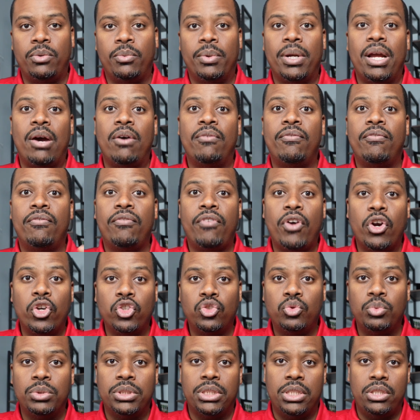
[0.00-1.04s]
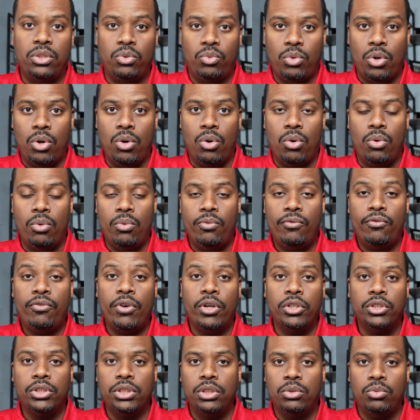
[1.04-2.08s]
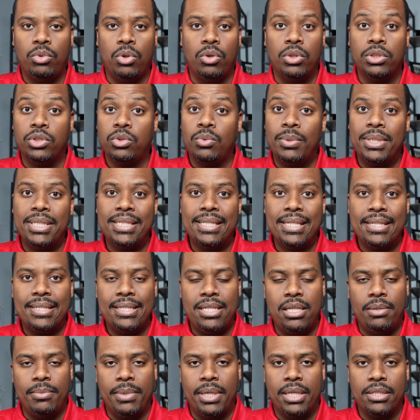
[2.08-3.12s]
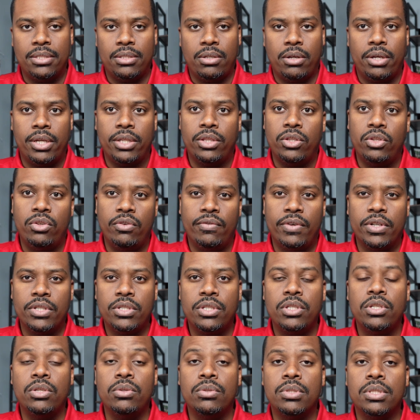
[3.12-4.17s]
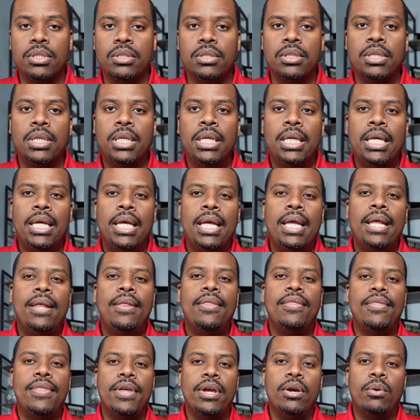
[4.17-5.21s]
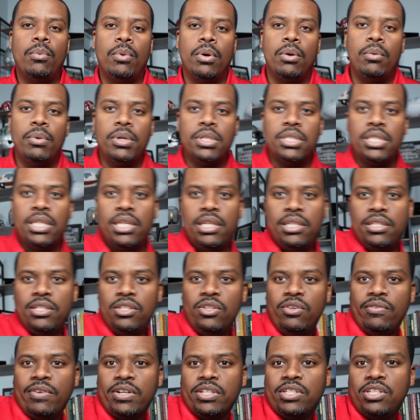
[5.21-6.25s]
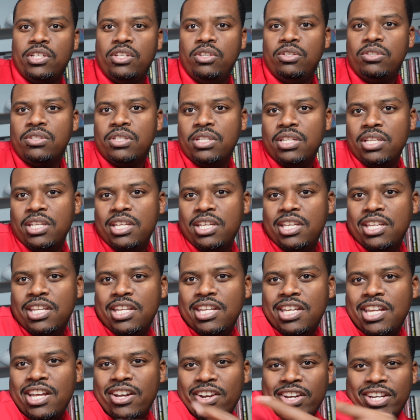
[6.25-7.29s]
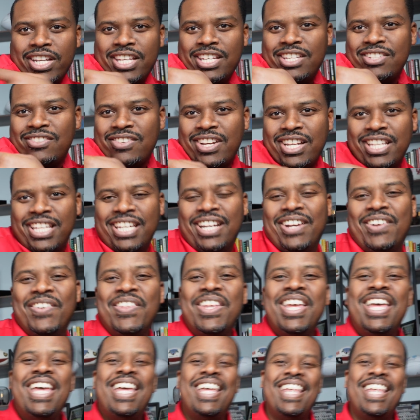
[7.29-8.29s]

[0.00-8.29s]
When I first in the role in 2016, when I started at the University of Houston, there were, where's that? University of Houston, there it is right there.